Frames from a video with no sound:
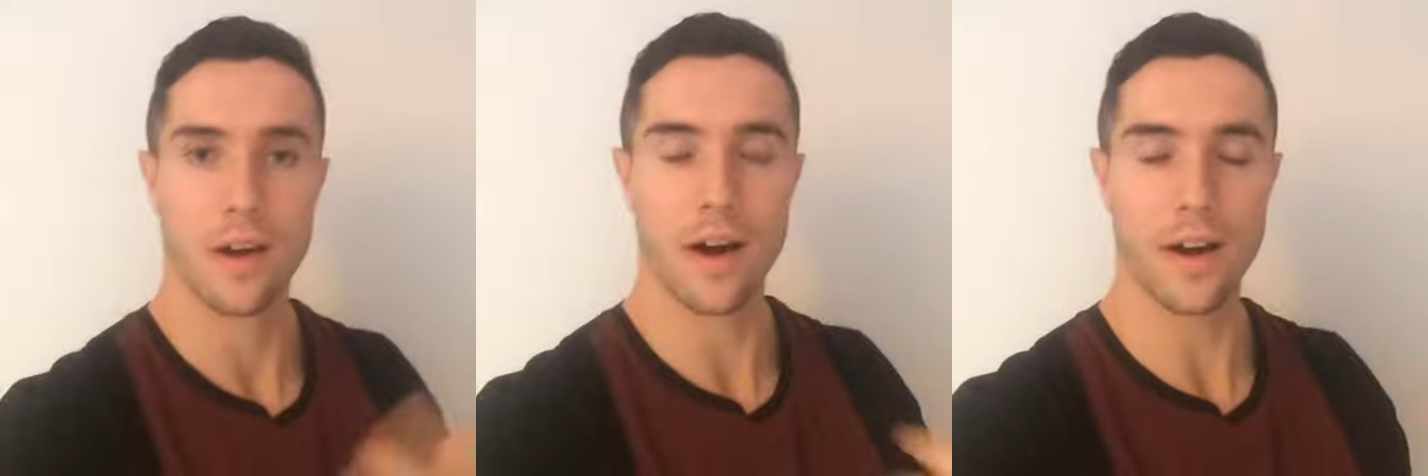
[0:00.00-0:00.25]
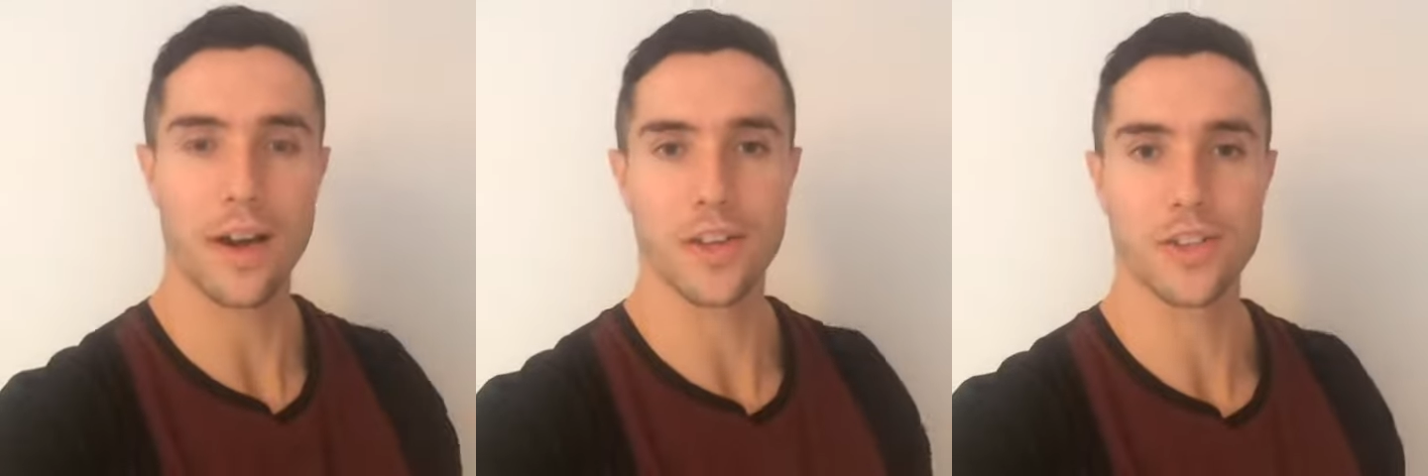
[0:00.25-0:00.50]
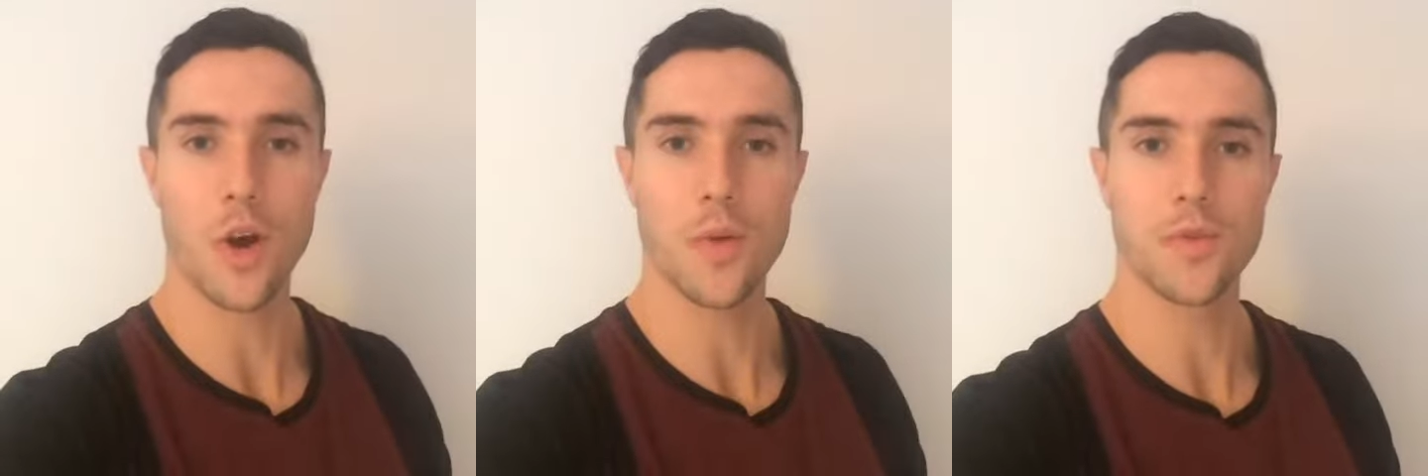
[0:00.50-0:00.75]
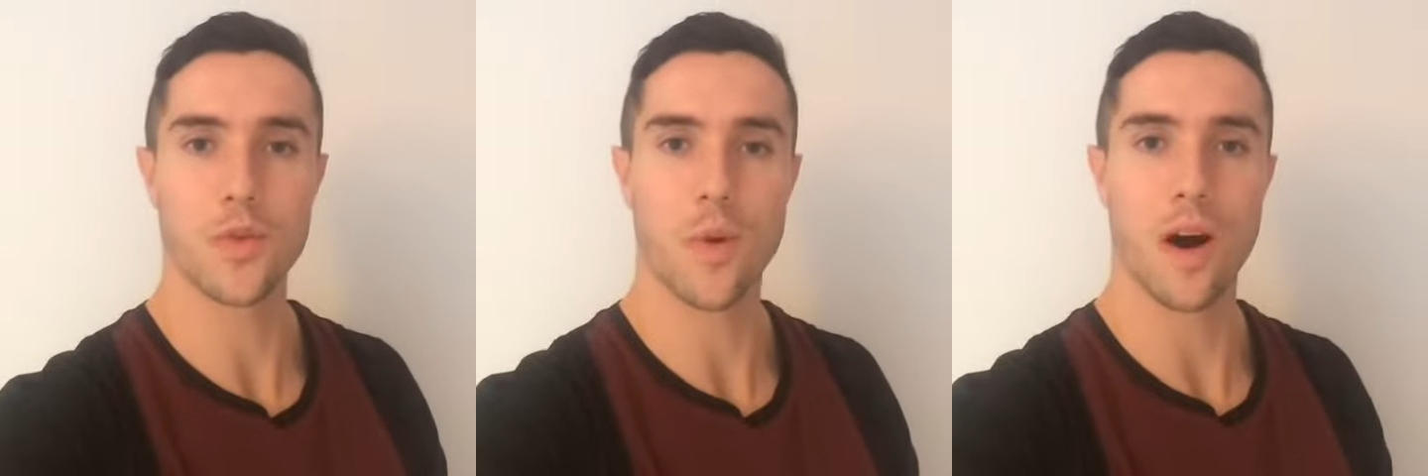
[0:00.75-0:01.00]
Hi guys, I
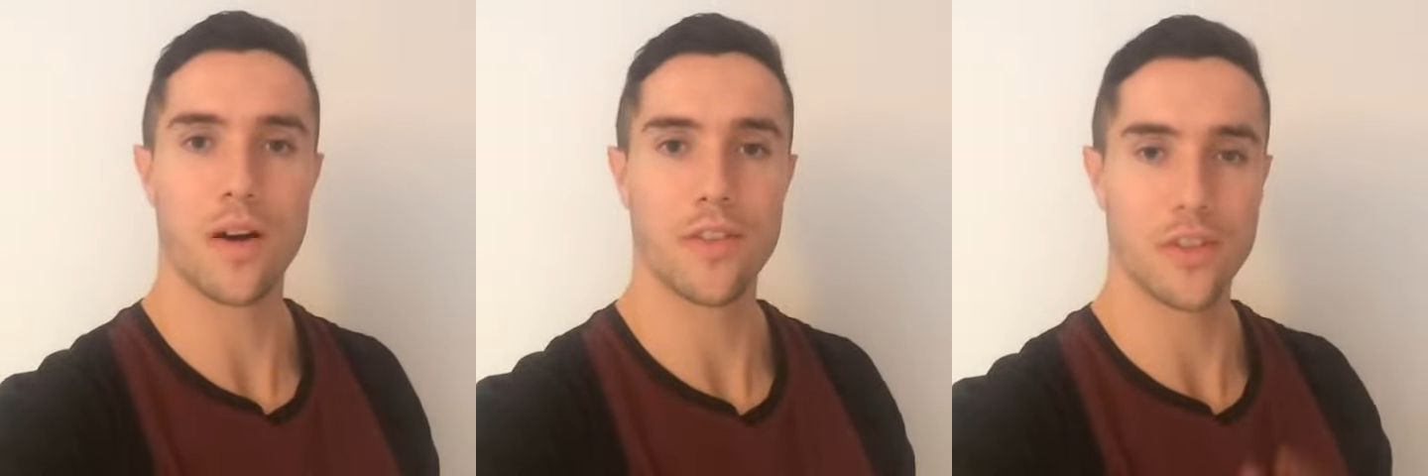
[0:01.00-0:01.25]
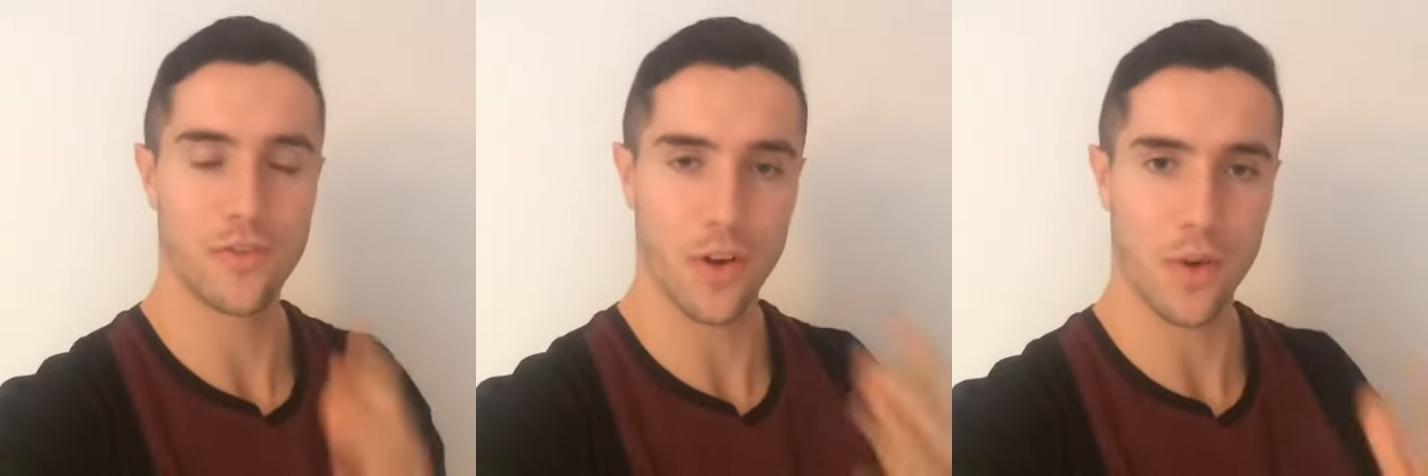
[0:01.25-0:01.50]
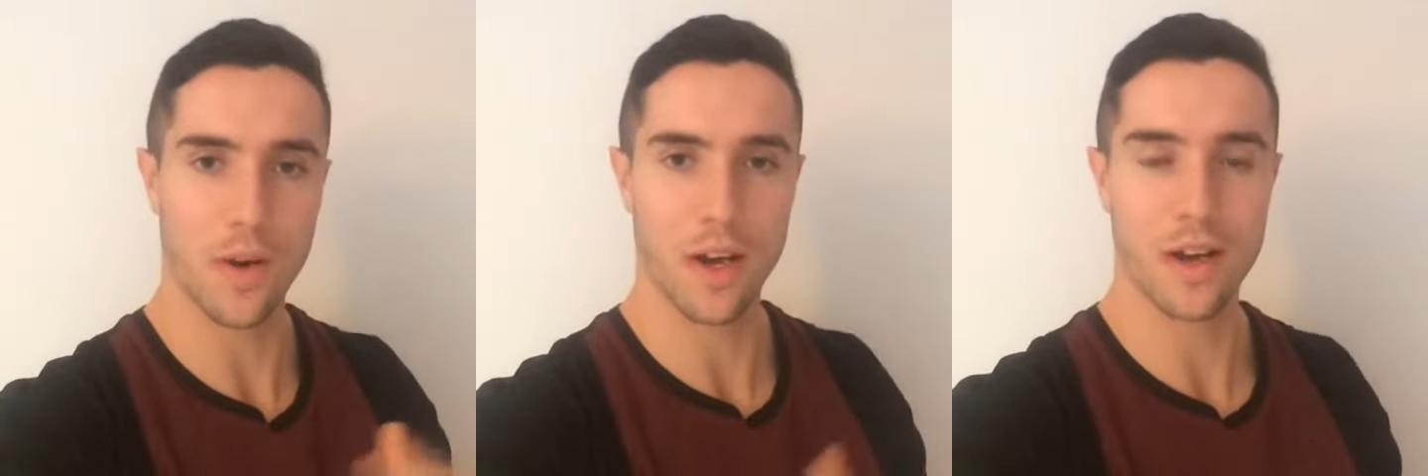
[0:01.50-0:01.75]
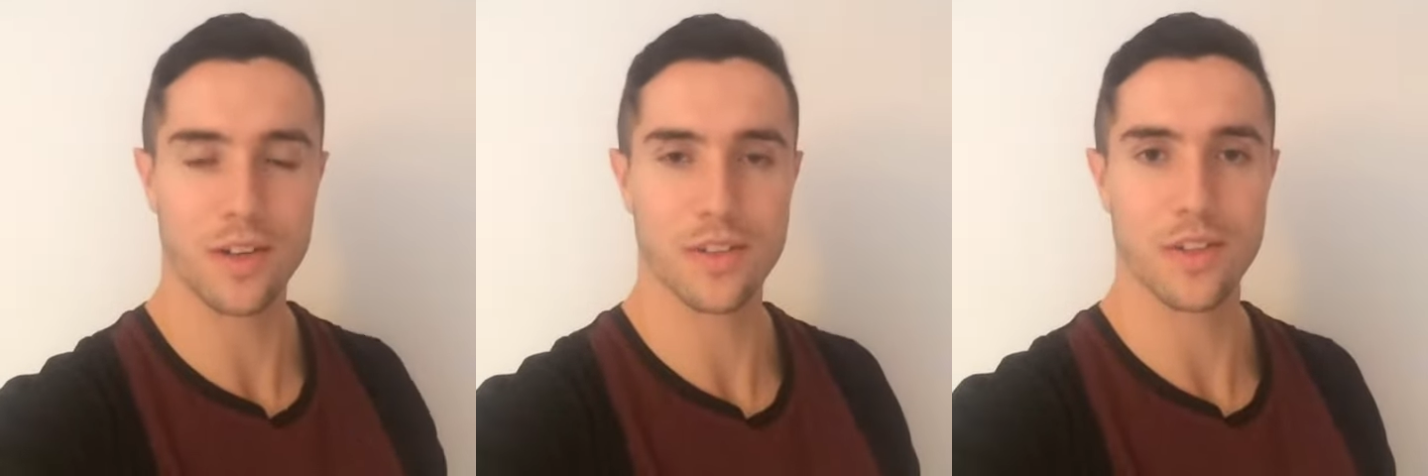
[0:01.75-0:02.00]
hope you're all well. In this video I want
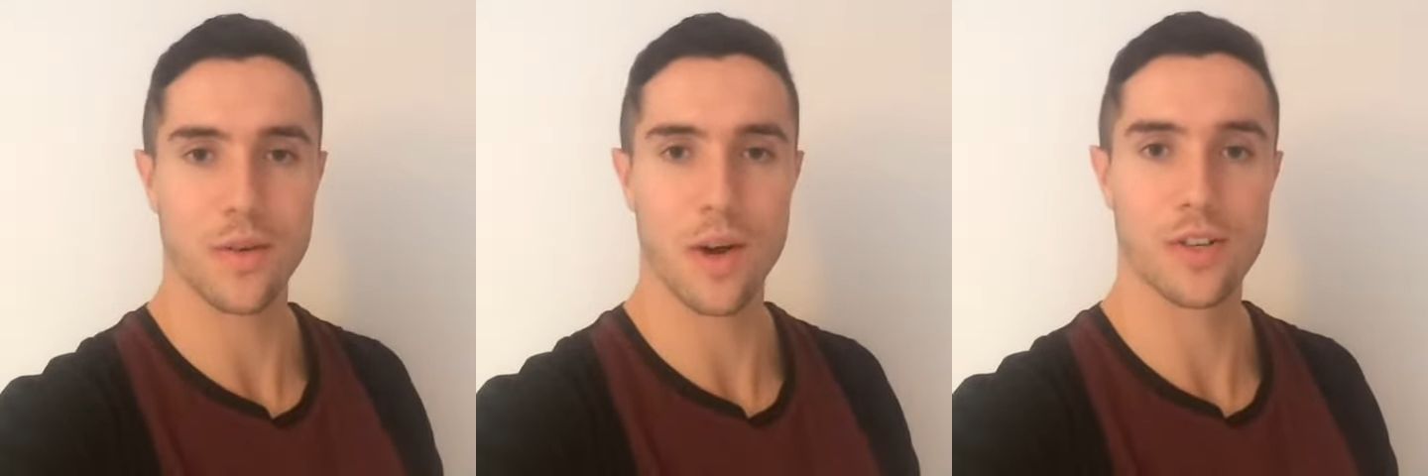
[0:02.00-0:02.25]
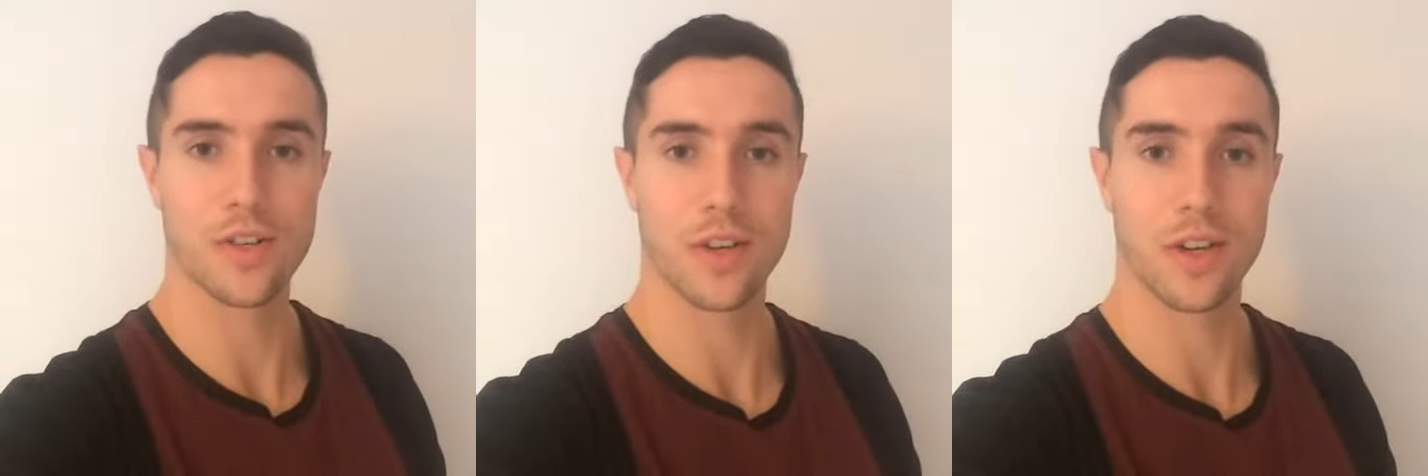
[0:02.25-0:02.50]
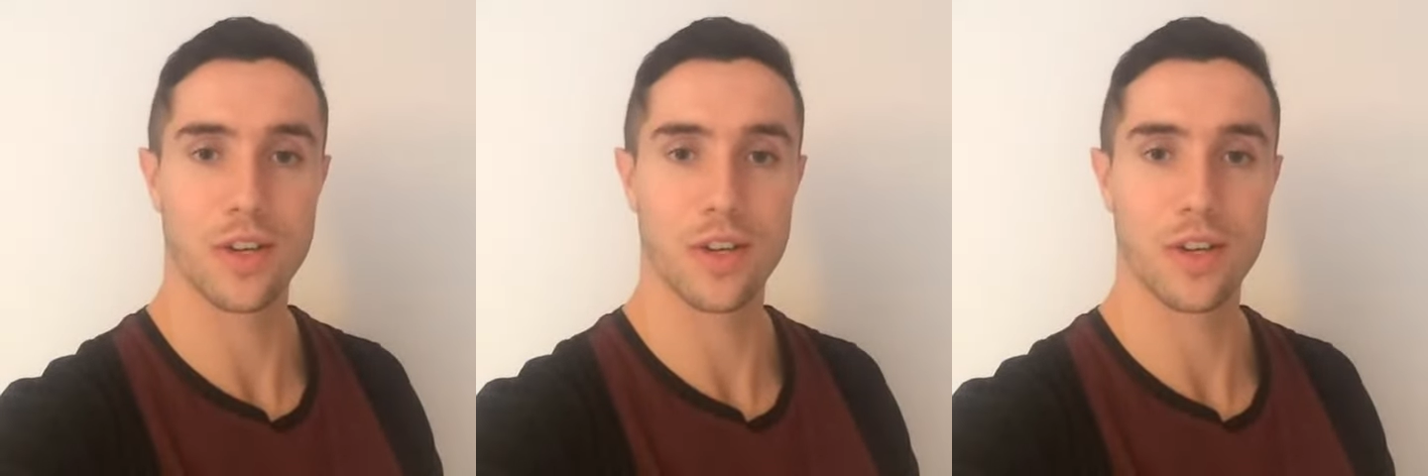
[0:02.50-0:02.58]
to answer the question,